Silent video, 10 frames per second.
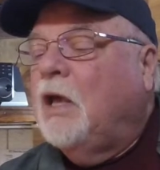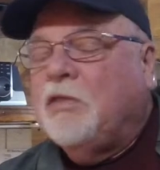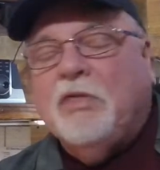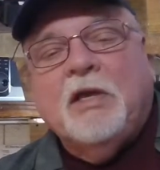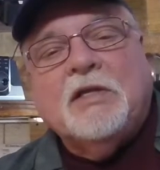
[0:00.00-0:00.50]

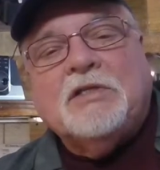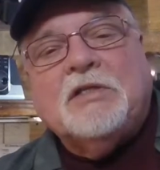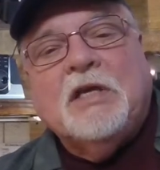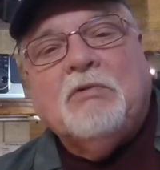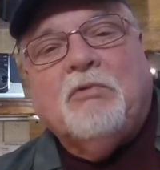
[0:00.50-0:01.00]
think it's
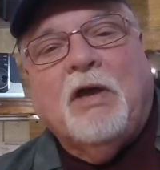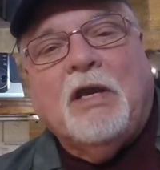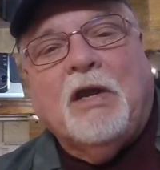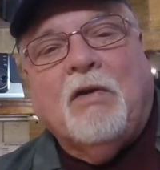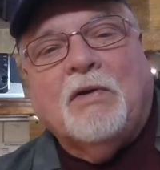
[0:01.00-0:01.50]
TID
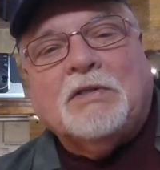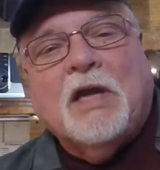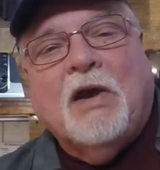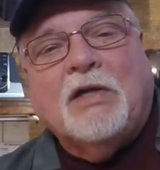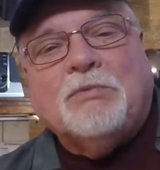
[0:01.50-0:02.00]
radio is
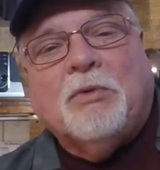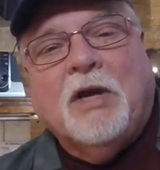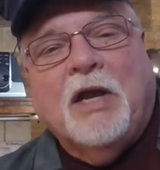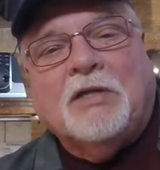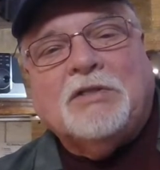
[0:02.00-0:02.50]
how it's
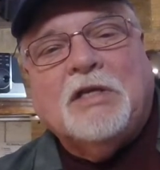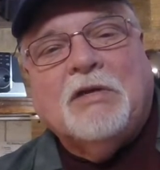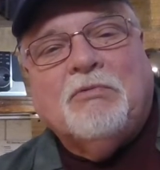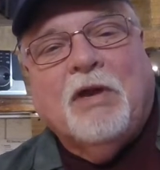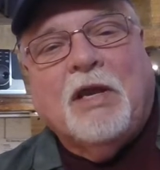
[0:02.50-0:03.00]
pronounced,
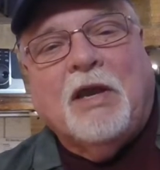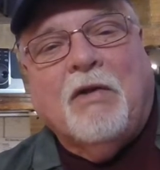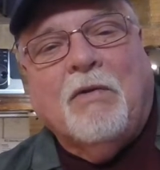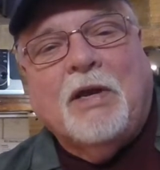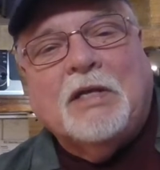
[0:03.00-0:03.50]
TID
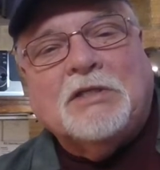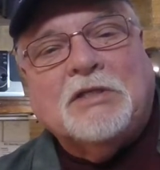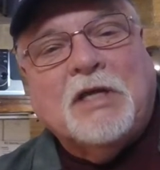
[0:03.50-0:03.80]
radio. It is a